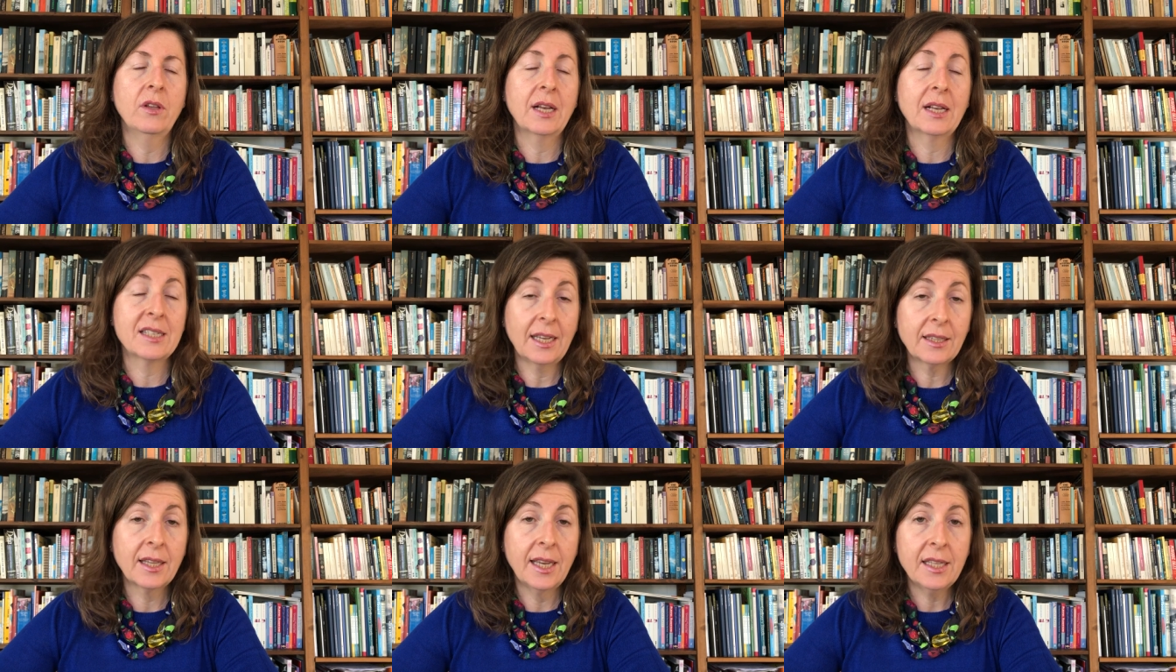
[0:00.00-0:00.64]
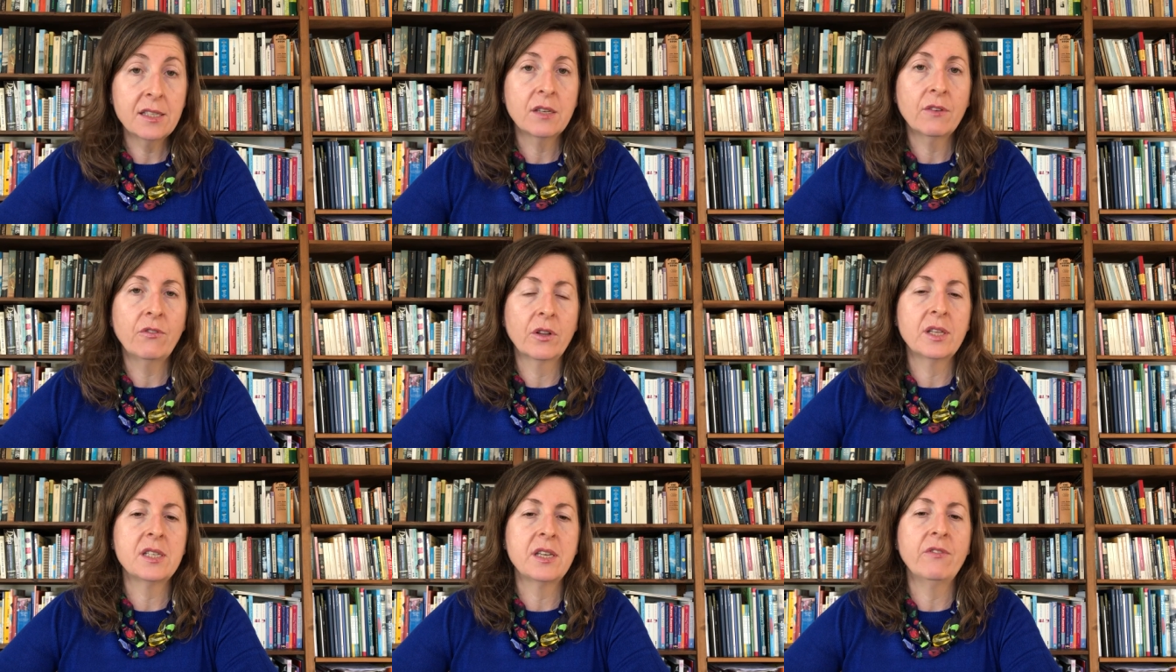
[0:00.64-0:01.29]
exact dates
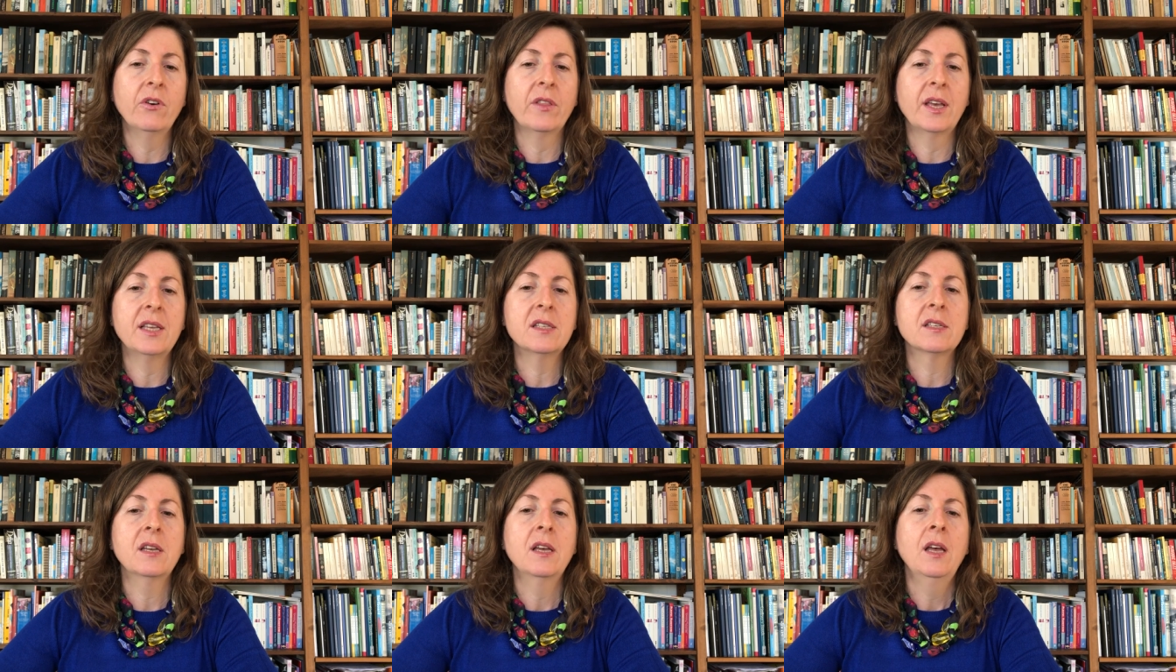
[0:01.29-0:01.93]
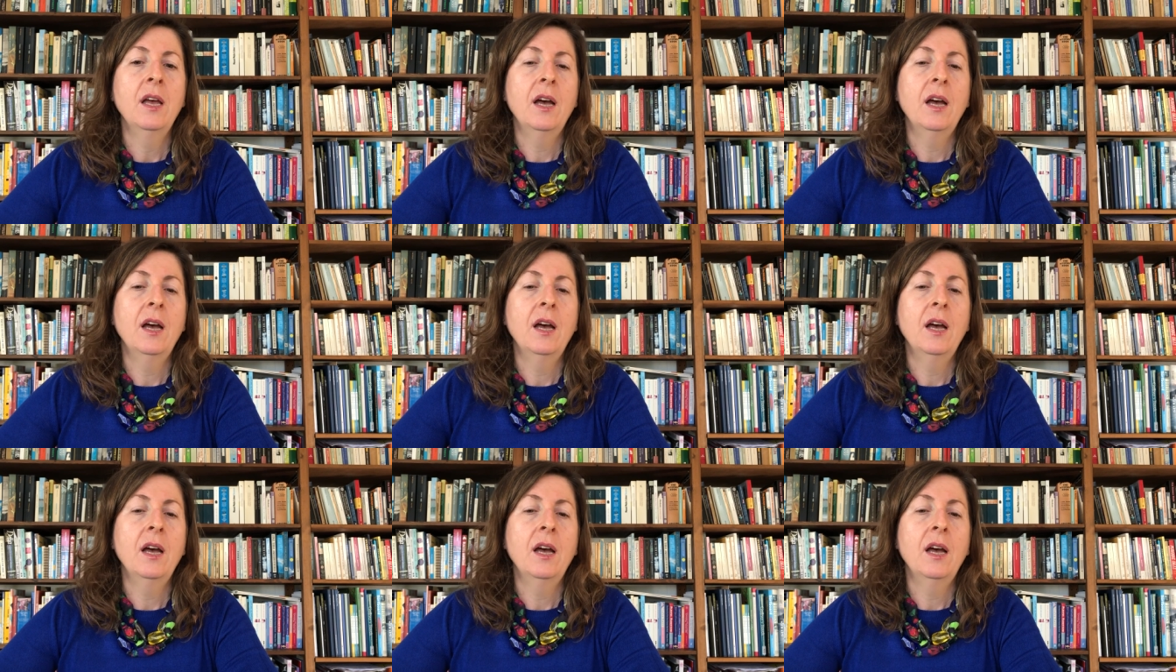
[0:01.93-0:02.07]
for these info days